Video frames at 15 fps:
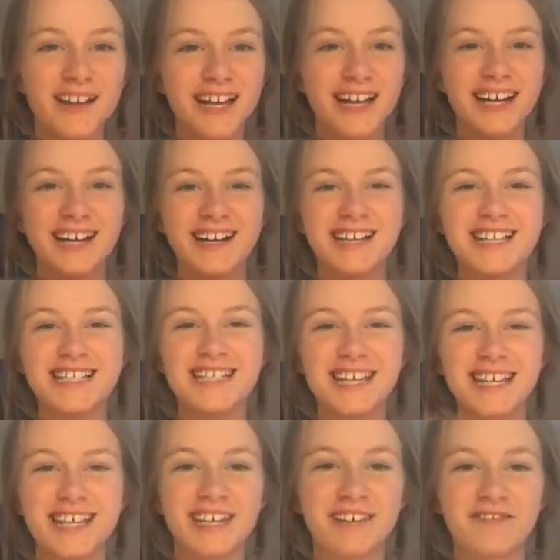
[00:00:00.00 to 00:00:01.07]
Okay guys,
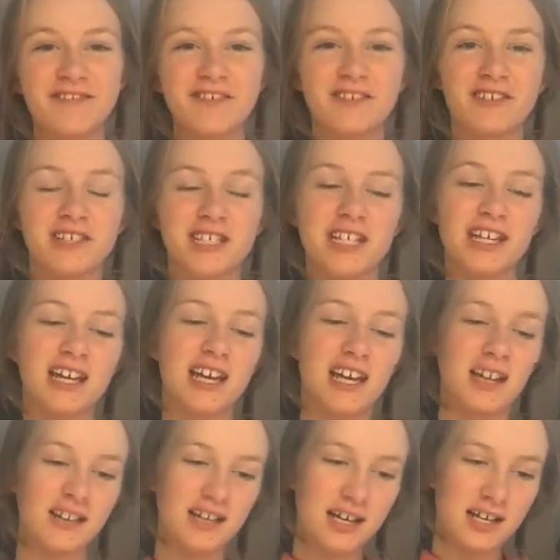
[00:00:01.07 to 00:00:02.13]
thank you for watching.
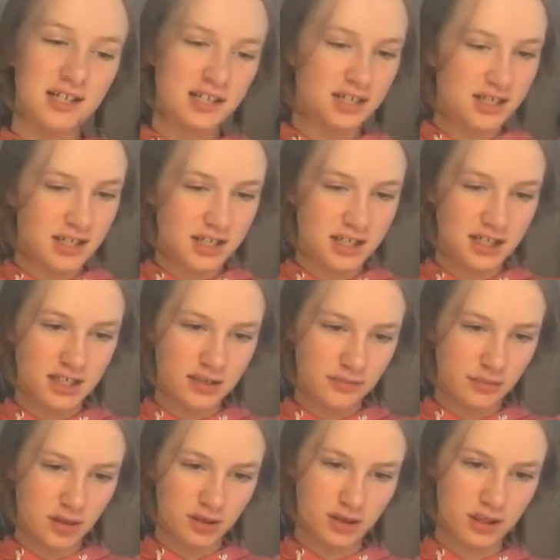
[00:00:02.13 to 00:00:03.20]
That is
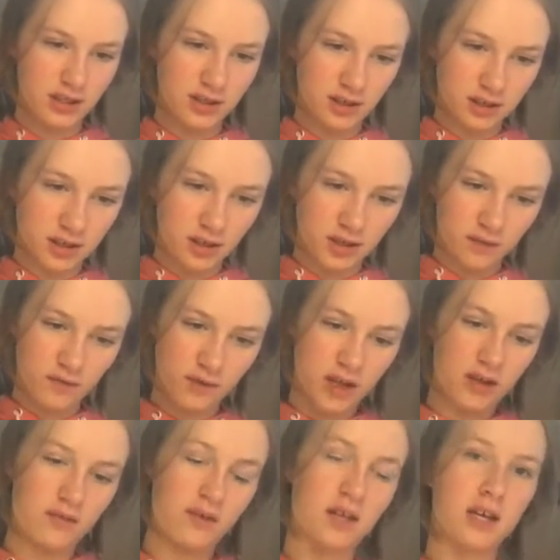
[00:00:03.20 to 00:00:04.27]
my
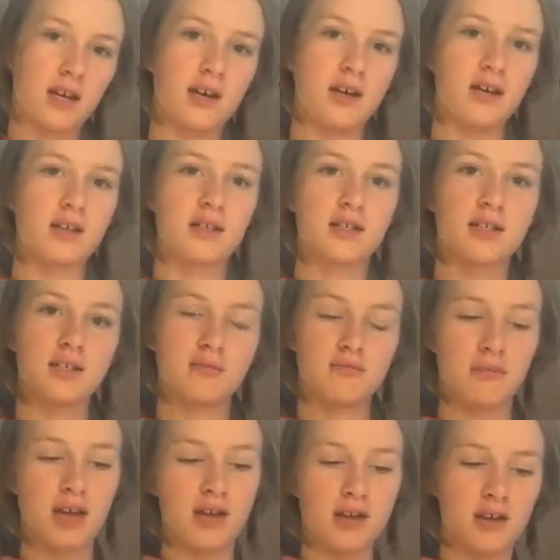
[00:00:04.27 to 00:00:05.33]
fairy cakes
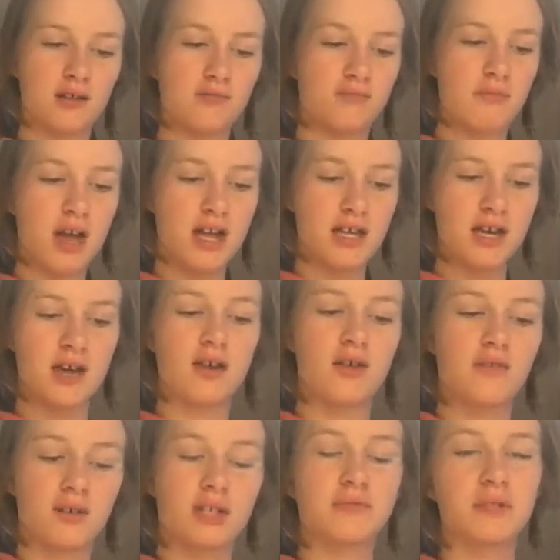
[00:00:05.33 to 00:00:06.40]
make, making
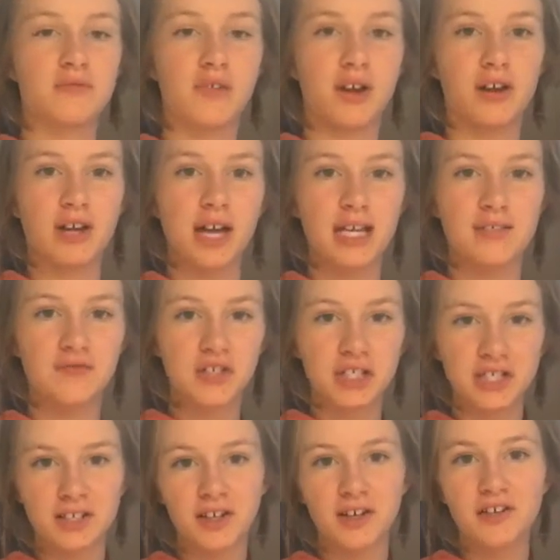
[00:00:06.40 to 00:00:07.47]
Christmas fairy cakes
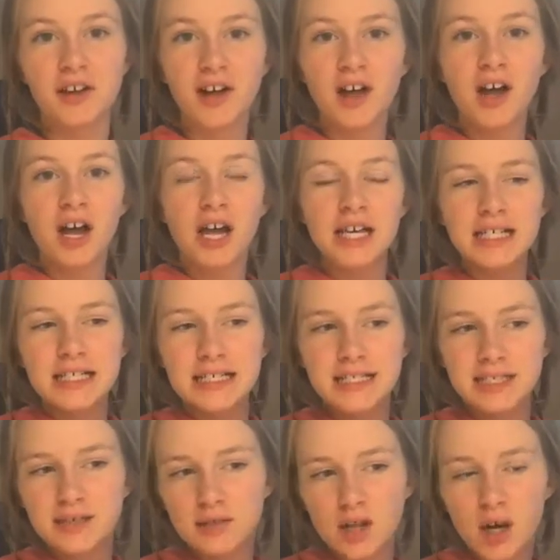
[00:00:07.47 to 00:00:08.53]
video.
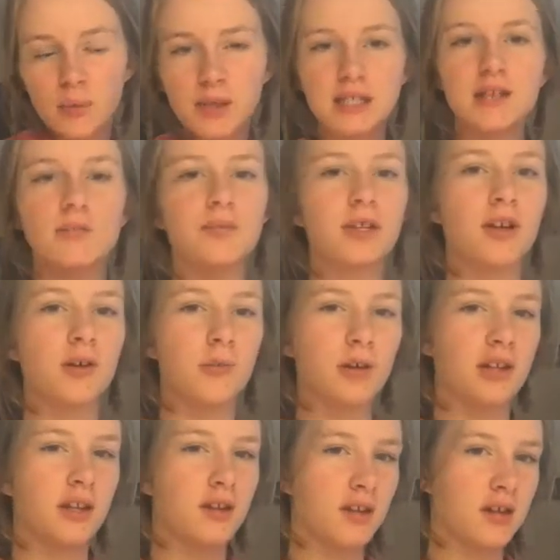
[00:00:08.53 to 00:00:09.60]
Comment down below
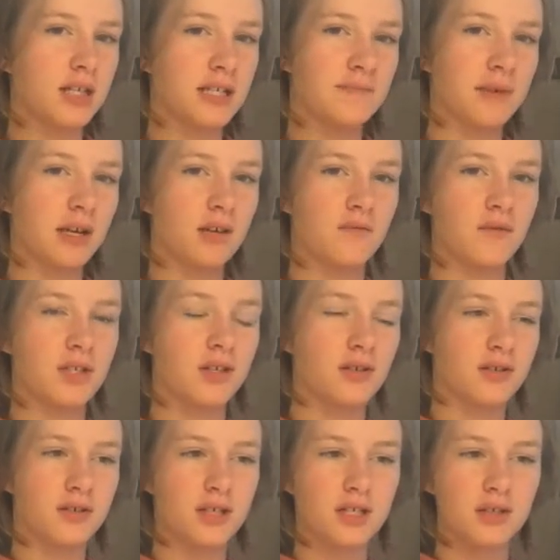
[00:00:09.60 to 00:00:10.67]
whether you like these baking
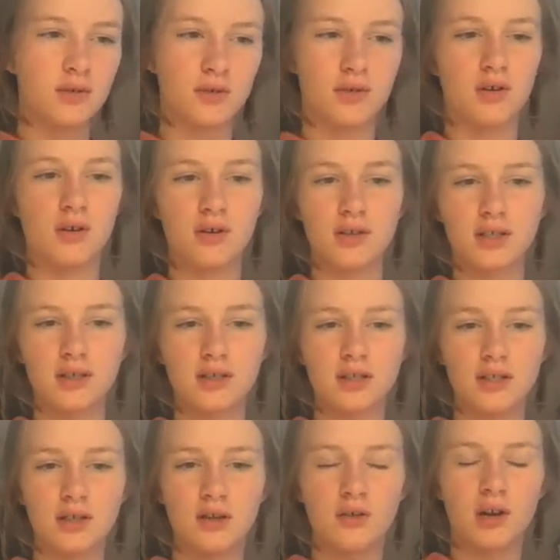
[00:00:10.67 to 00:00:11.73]
videos or not
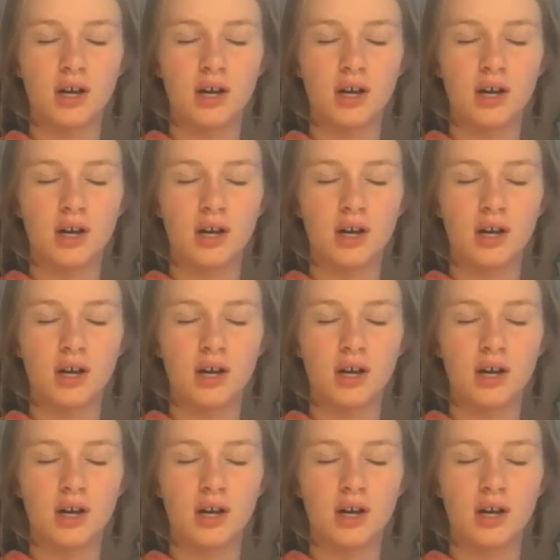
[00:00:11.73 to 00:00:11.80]
so